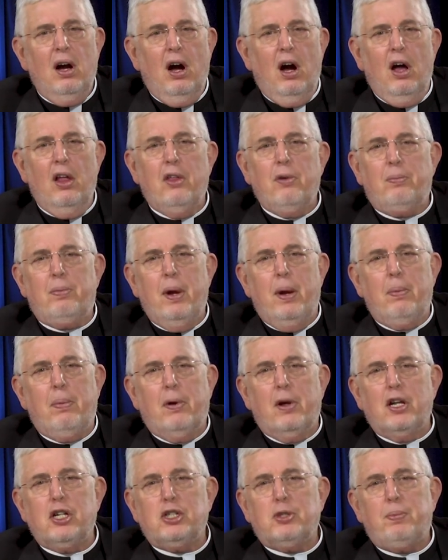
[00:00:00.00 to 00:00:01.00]
Other people
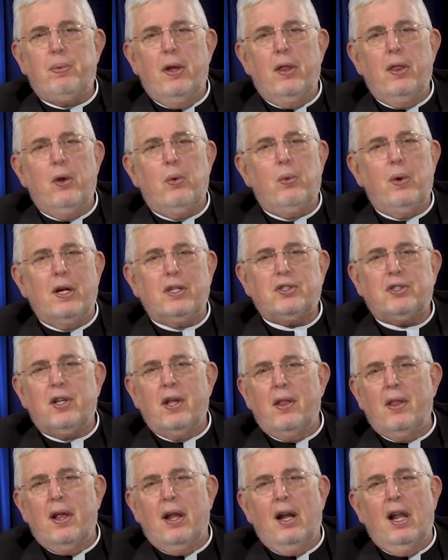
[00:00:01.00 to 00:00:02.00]
are going to spend the rest
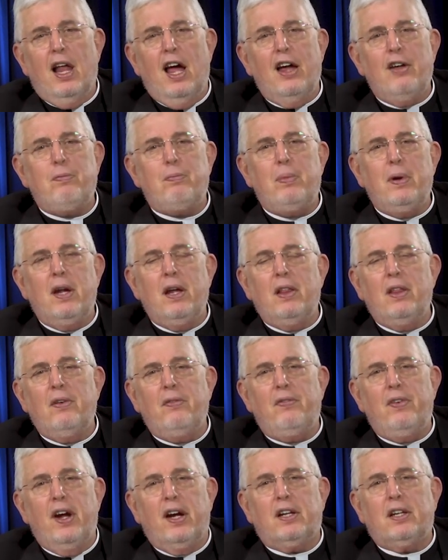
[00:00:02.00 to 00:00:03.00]
of their life being the
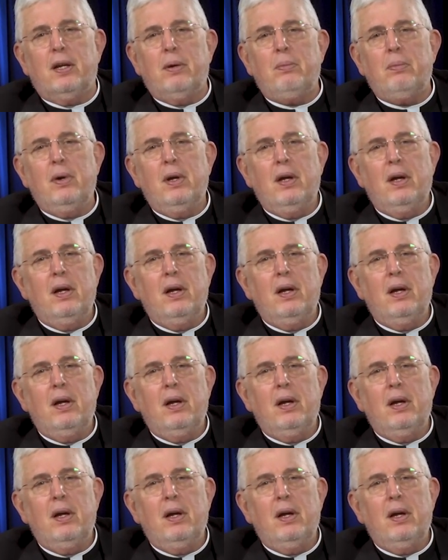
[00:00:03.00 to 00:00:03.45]
victim